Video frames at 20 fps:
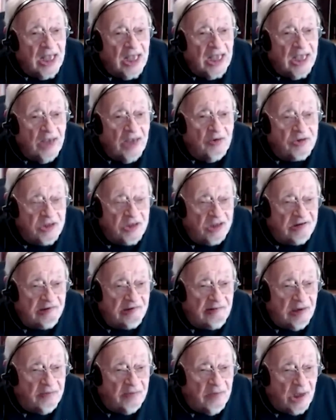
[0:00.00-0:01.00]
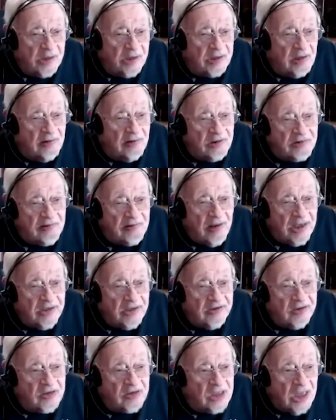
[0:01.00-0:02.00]
he was such a great military
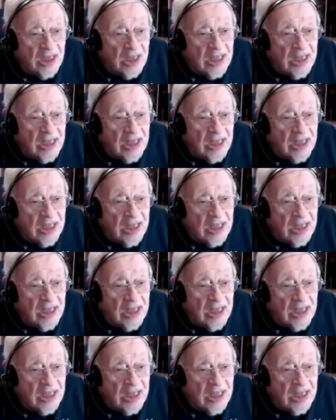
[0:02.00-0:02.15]
strategist.